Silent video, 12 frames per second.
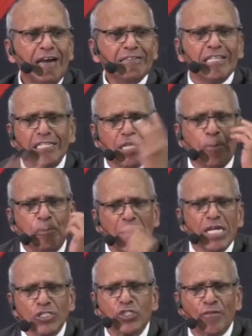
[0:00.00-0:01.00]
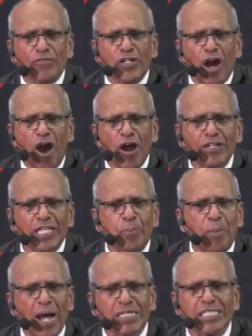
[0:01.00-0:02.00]
And then the peace of God
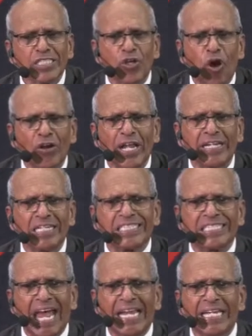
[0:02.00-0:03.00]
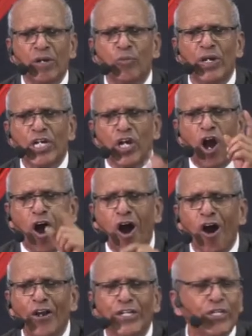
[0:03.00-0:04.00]
that passes all understanding will
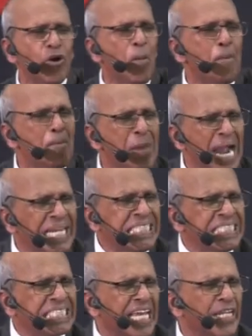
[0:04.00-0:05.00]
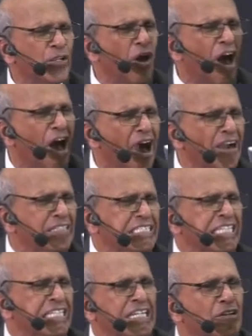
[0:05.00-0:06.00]
guard your minds and your
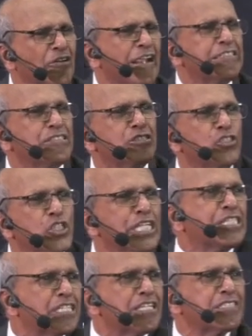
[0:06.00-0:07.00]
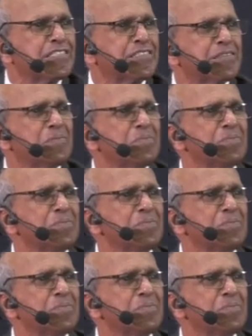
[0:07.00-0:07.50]
hearts in Christ Jesus.